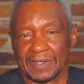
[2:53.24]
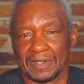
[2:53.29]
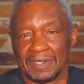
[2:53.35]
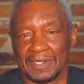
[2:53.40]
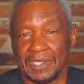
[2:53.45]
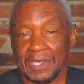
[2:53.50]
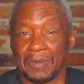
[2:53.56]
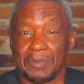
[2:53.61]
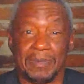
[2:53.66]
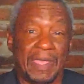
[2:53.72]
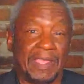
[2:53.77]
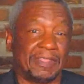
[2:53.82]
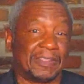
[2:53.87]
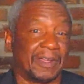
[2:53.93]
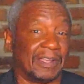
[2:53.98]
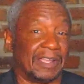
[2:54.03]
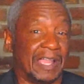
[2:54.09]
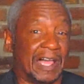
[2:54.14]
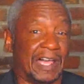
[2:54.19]
can make
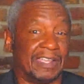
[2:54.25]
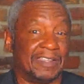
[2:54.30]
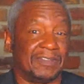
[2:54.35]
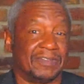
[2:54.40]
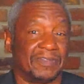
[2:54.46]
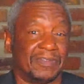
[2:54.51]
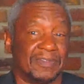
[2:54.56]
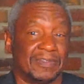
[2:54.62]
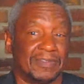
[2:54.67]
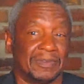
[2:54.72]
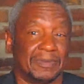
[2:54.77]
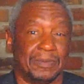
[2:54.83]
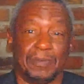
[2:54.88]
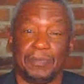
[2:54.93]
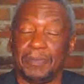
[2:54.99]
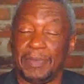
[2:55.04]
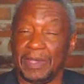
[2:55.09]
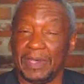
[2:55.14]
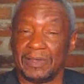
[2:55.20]
their life
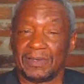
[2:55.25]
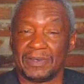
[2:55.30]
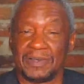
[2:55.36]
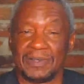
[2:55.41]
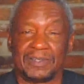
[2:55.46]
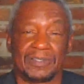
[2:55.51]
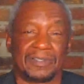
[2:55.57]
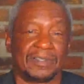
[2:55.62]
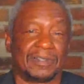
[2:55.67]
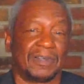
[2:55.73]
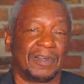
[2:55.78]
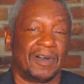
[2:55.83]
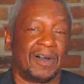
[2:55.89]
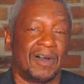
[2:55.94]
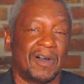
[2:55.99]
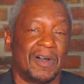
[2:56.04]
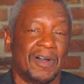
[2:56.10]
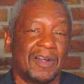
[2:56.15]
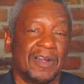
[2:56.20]
better
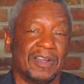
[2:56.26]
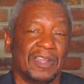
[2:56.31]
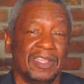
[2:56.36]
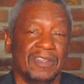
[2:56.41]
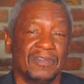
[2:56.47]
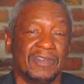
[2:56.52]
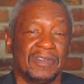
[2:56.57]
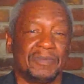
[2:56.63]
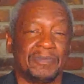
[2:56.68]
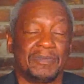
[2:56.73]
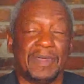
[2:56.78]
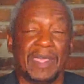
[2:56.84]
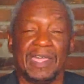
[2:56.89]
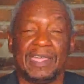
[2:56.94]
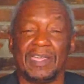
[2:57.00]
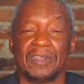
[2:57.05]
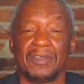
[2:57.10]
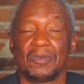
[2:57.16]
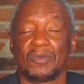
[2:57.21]
or even make
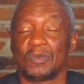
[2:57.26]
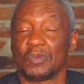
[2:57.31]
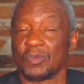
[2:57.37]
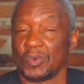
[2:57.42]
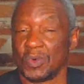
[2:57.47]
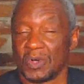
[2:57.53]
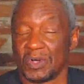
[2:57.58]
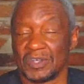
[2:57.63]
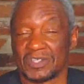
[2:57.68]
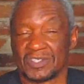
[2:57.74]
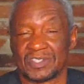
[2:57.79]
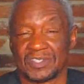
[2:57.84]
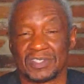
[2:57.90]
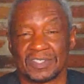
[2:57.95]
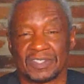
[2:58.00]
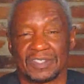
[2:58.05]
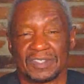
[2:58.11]
it worse.